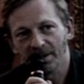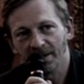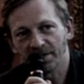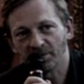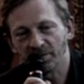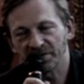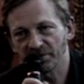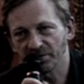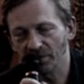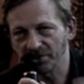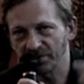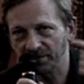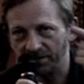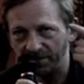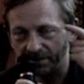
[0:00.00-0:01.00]
It was
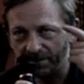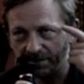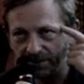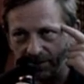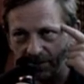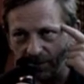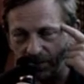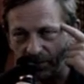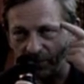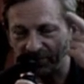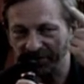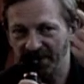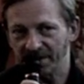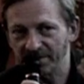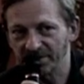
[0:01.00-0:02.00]
not a
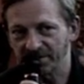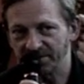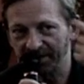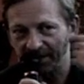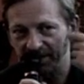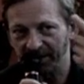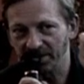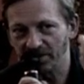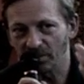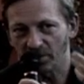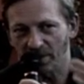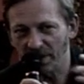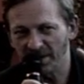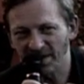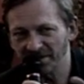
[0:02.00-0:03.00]
projected thing
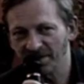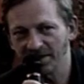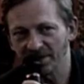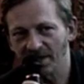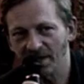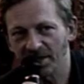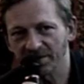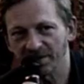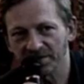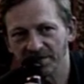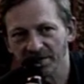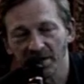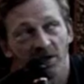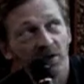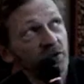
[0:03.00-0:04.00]
anymore, and I didn't like
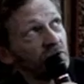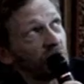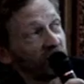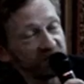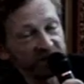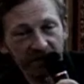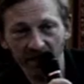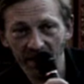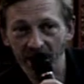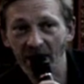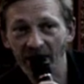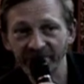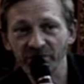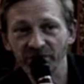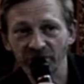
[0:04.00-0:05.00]
that. So I
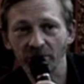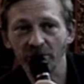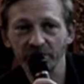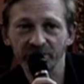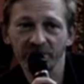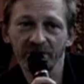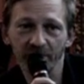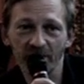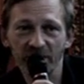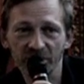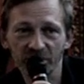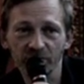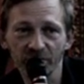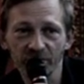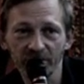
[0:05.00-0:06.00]
have the sculpture in my
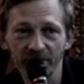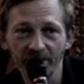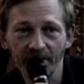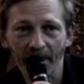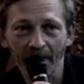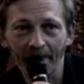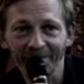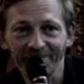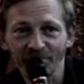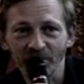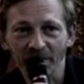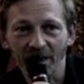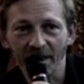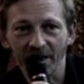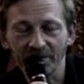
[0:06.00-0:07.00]
studio,
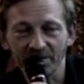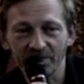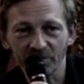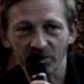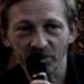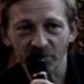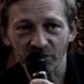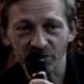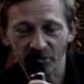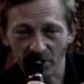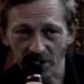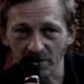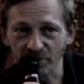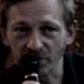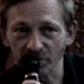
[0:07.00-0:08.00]
and the
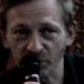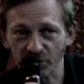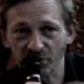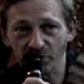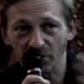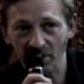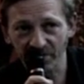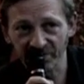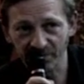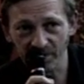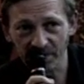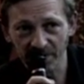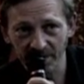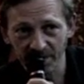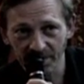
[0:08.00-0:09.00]
sculpture served
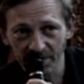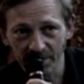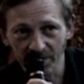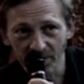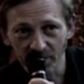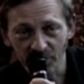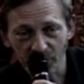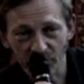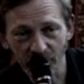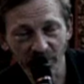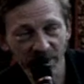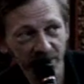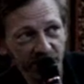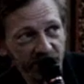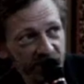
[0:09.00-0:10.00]
me to
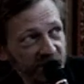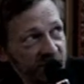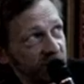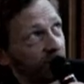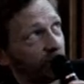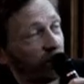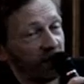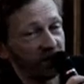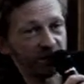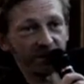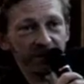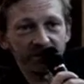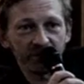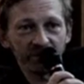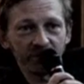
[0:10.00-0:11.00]
make this
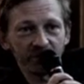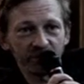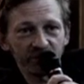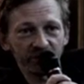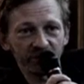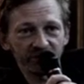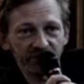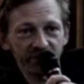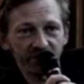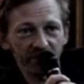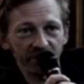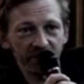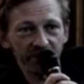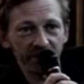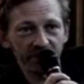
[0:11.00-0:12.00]
painting you showed
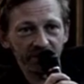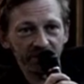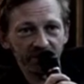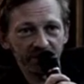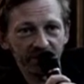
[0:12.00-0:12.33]
earlier.